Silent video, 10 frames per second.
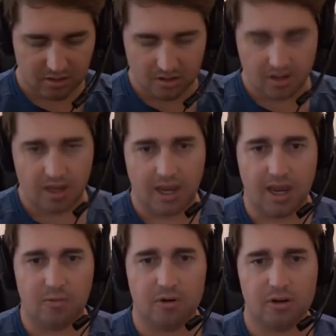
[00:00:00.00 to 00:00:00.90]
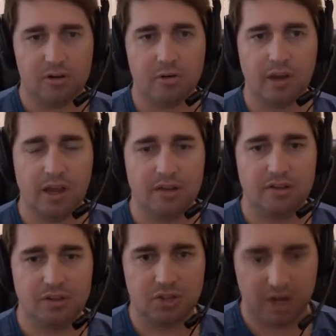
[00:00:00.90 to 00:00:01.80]
And we're going to go ahead and
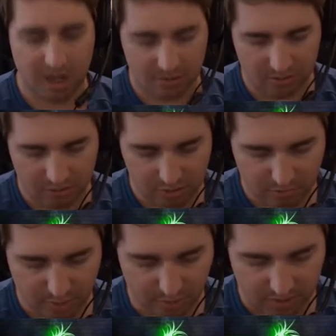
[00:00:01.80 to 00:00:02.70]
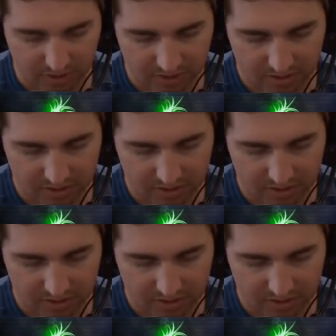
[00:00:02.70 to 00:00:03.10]
just check out the loot bonus.